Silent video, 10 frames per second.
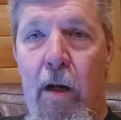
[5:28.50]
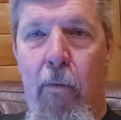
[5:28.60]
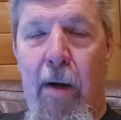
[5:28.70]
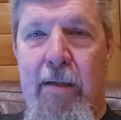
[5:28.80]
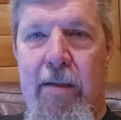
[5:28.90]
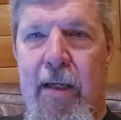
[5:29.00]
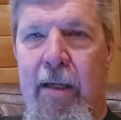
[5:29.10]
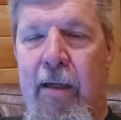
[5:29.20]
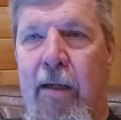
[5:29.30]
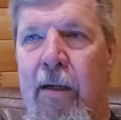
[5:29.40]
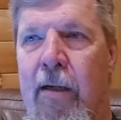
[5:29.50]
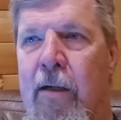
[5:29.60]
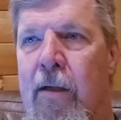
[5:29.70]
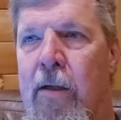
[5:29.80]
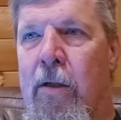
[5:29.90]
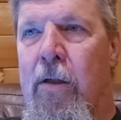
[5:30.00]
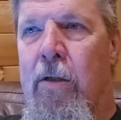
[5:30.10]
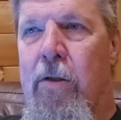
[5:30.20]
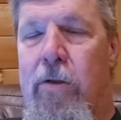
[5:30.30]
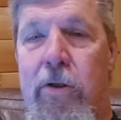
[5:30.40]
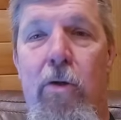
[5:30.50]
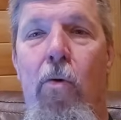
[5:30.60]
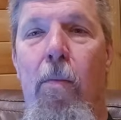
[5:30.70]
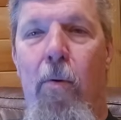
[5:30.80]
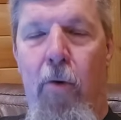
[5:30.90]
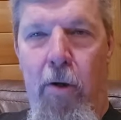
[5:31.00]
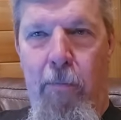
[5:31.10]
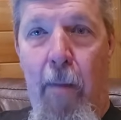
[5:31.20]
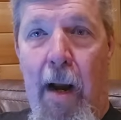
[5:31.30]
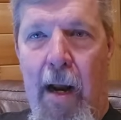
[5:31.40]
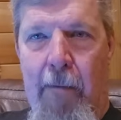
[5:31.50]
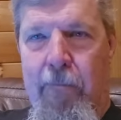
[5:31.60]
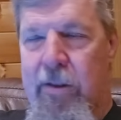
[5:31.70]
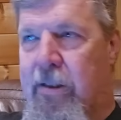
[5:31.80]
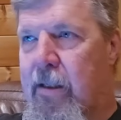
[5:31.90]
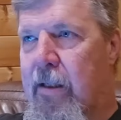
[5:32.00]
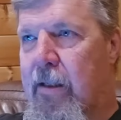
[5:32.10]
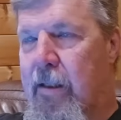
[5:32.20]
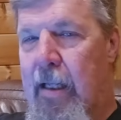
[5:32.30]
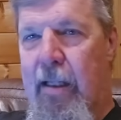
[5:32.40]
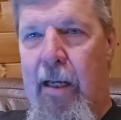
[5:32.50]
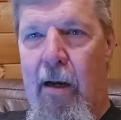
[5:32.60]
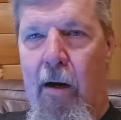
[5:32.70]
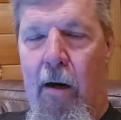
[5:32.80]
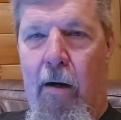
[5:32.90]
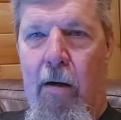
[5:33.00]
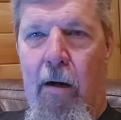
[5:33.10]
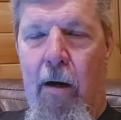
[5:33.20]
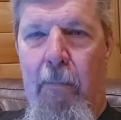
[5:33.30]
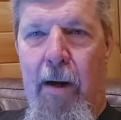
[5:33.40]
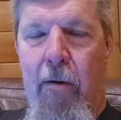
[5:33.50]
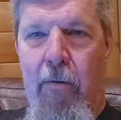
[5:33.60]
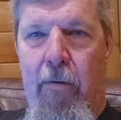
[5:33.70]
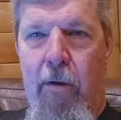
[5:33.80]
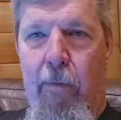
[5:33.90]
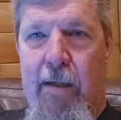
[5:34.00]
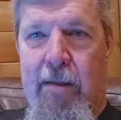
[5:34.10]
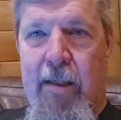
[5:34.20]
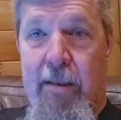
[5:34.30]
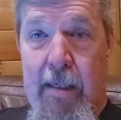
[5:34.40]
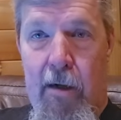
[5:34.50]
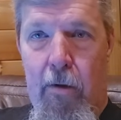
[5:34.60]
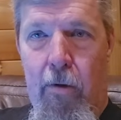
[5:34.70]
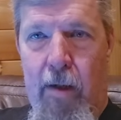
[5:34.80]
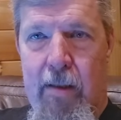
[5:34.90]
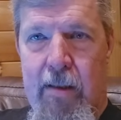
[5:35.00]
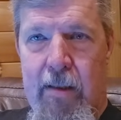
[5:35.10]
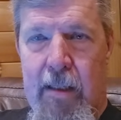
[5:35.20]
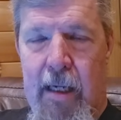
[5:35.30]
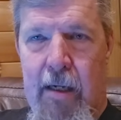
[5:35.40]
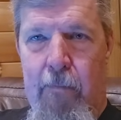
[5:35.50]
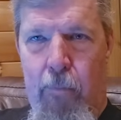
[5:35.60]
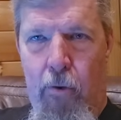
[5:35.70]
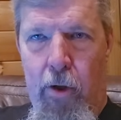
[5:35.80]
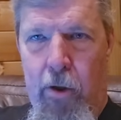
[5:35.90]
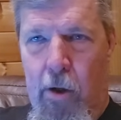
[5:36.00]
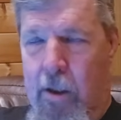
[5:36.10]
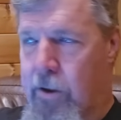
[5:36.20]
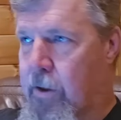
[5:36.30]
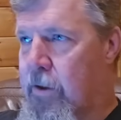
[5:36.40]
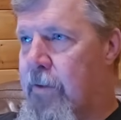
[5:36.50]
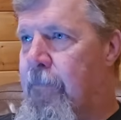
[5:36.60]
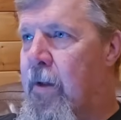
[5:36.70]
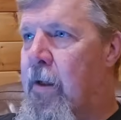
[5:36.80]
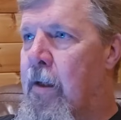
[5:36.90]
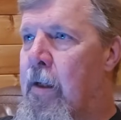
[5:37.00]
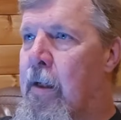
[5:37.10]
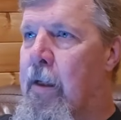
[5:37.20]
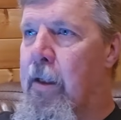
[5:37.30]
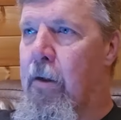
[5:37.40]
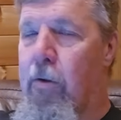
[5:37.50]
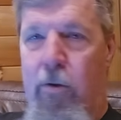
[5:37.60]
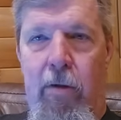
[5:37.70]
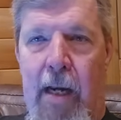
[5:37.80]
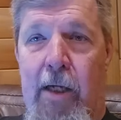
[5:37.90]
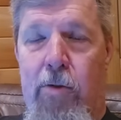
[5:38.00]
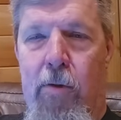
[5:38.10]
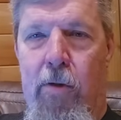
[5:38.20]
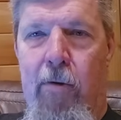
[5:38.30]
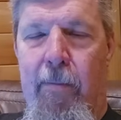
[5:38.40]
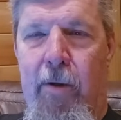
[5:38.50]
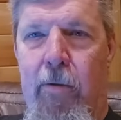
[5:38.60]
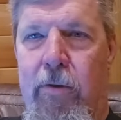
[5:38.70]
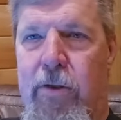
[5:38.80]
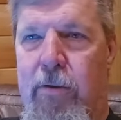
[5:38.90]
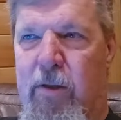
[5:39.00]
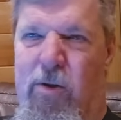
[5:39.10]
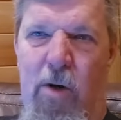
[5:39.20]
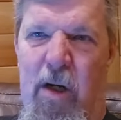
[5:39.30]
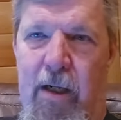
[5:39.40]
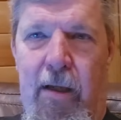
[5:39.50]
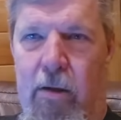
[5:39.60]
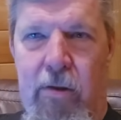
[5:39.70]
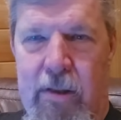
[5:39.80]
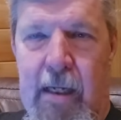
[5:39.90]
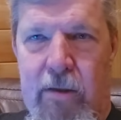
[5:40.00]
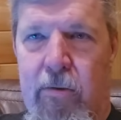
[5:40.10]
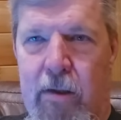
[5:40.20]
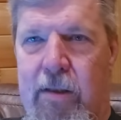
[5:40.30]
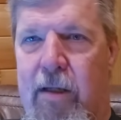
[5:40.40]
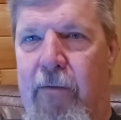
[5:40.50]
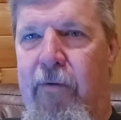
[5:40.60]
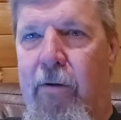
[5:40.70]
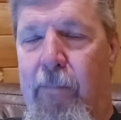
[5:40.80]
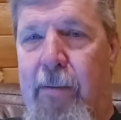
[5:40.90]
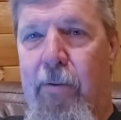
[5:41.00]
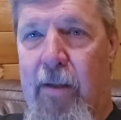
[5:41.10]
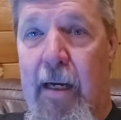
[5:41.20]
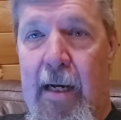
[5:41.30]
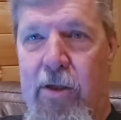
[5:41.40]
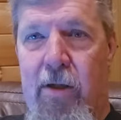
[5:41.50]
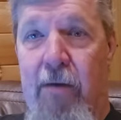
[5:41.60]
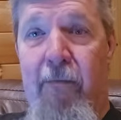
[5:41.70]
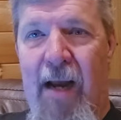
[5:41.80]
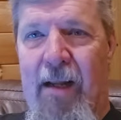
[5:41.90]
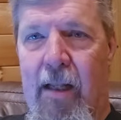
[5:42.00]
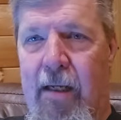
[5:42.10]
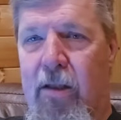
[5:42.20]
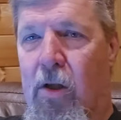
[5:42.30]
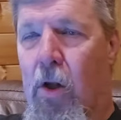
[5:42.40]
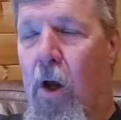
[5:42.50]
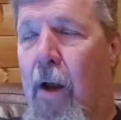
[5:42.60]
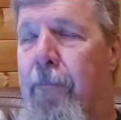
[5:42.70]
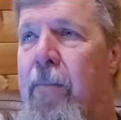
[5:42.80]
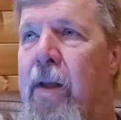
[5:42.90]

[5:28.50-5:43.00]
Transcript: arresting school board moms than they are about arresting terrorists and border crossers. You know, actual criminals, drug dealers, that sort of stuff. You know, people that actually violate the law.